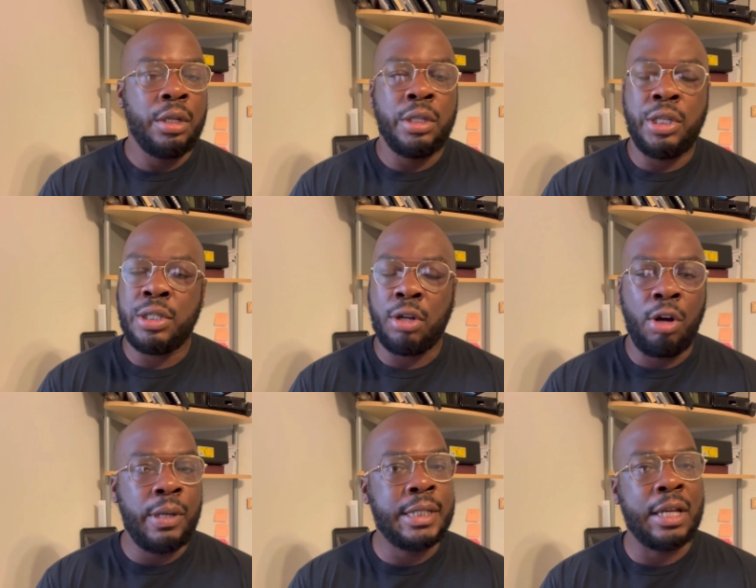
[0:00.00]
She used to
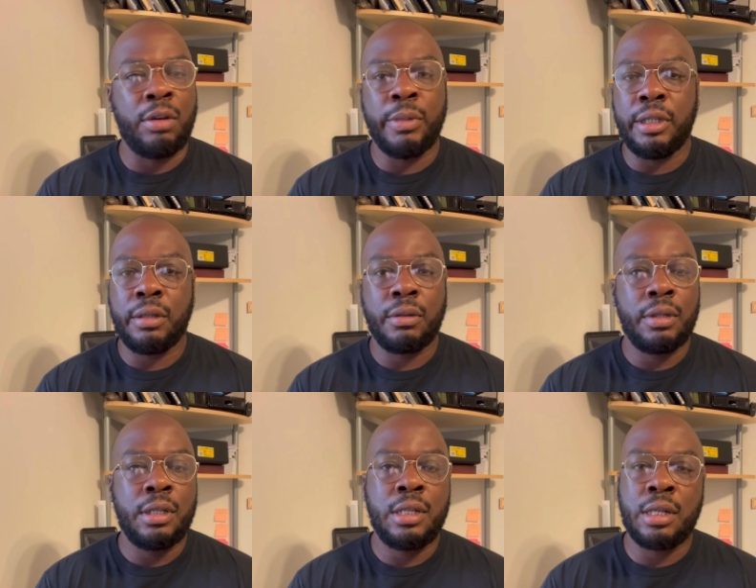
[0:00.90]
always tell me,
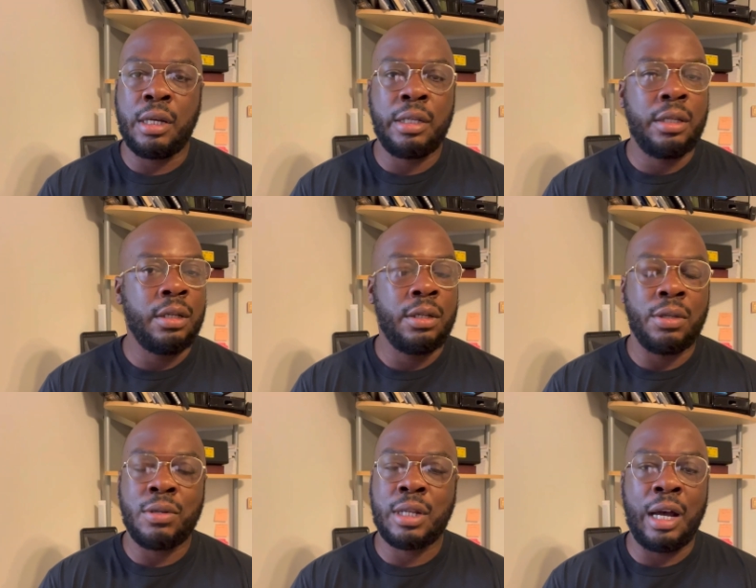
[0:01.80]
son,
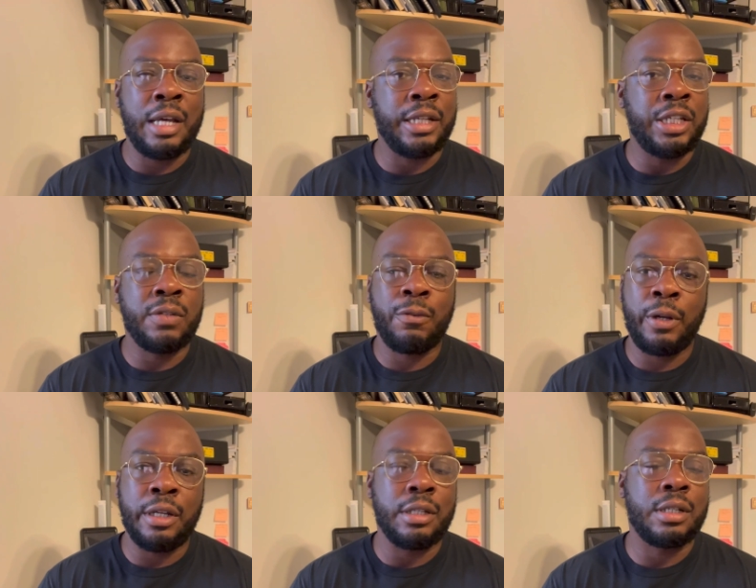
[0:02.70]
those guys ain't your
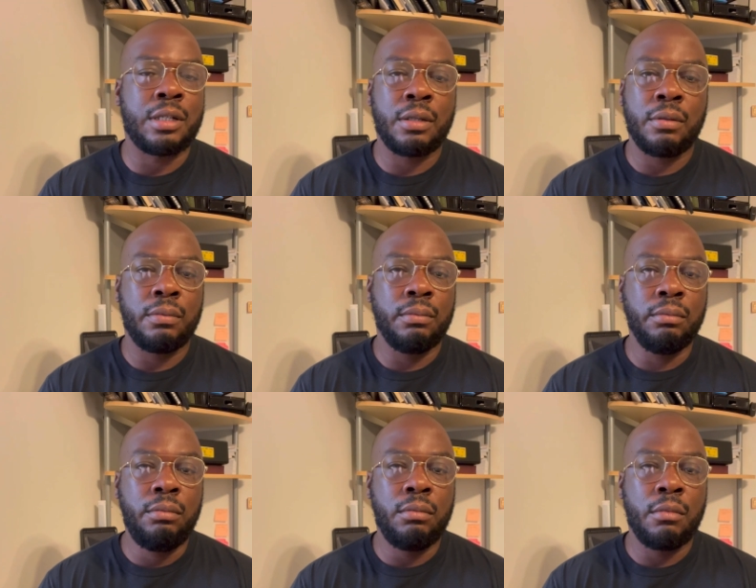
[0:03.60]
friends.
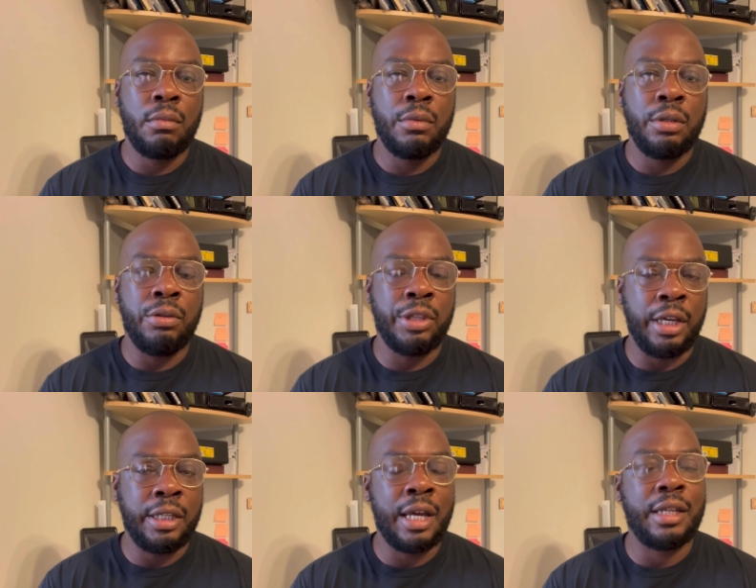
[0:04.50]
You
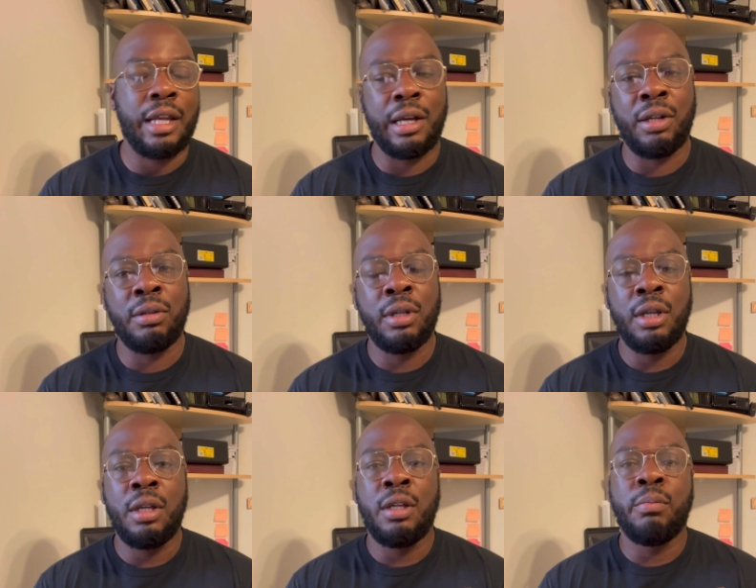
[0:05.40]
think that now,
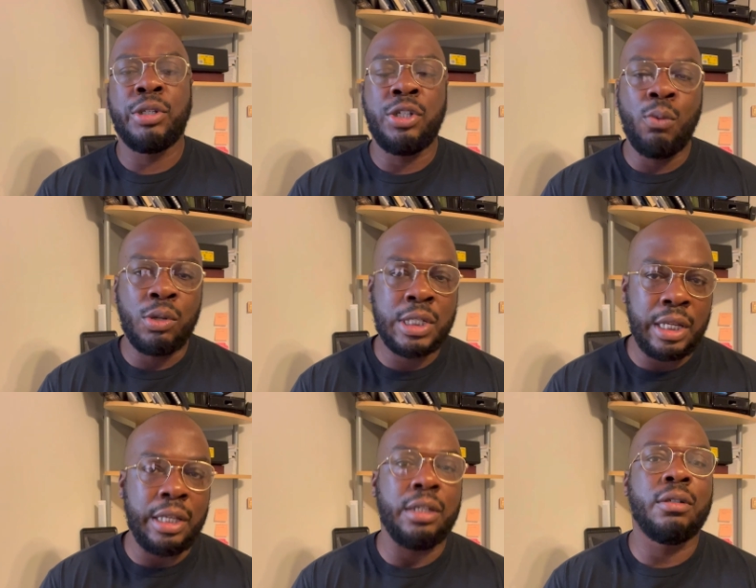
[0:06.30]
but you will
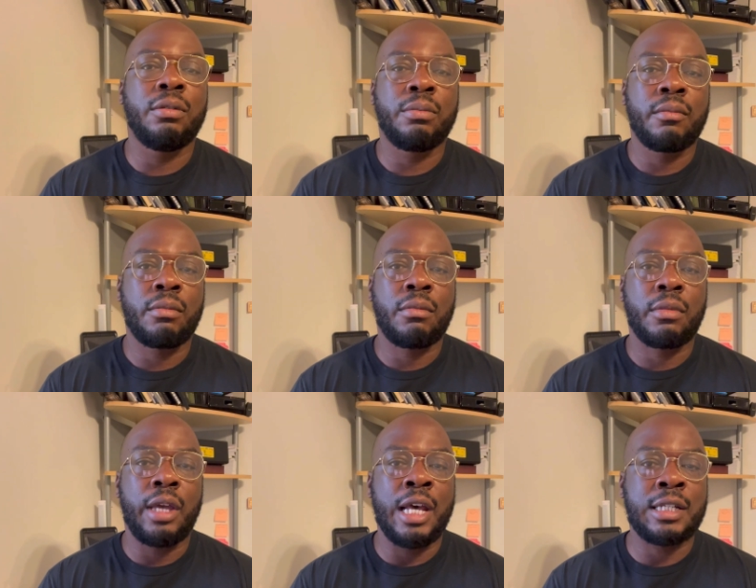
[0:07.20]
see
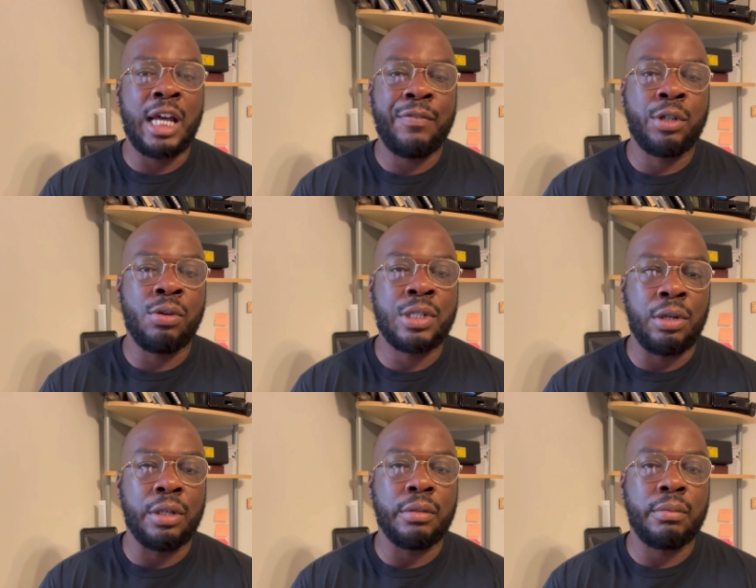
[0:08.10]
as life goes
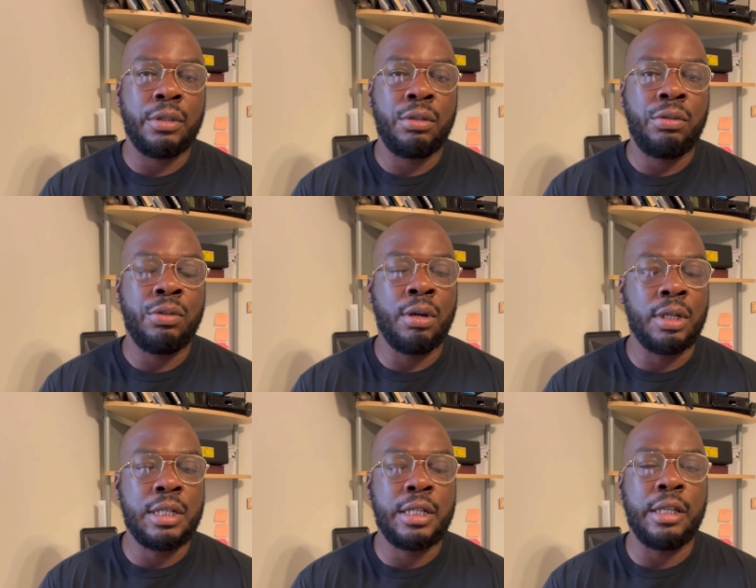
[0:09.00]
on. You're
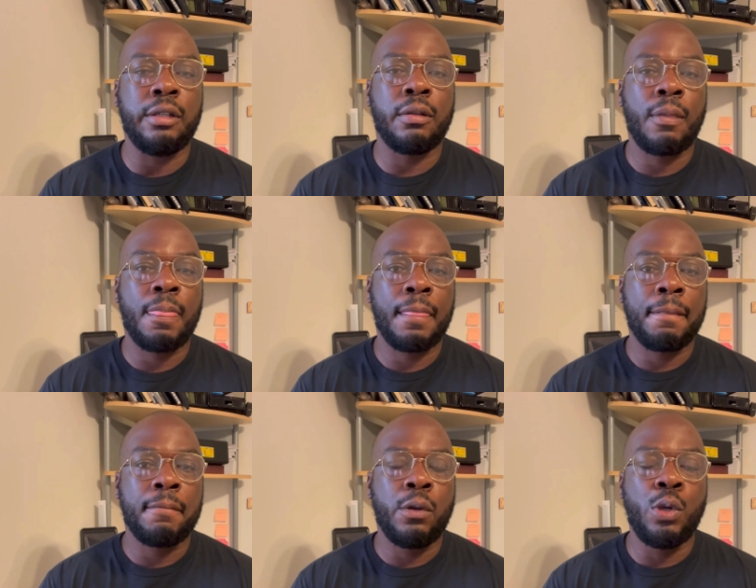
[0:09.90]
going to see
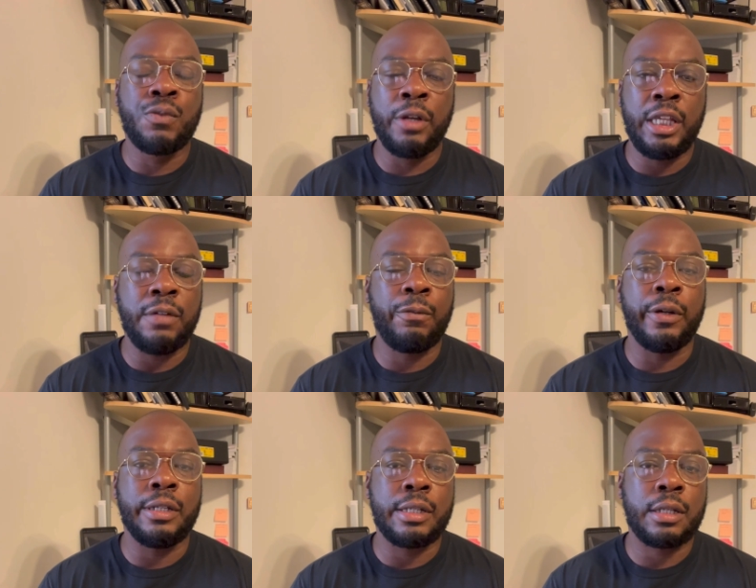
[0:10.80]
who's really your
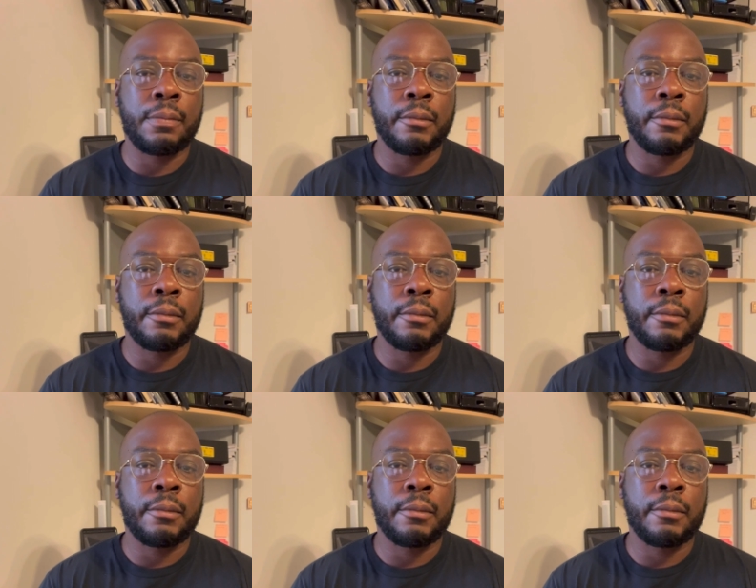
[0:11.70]
friends.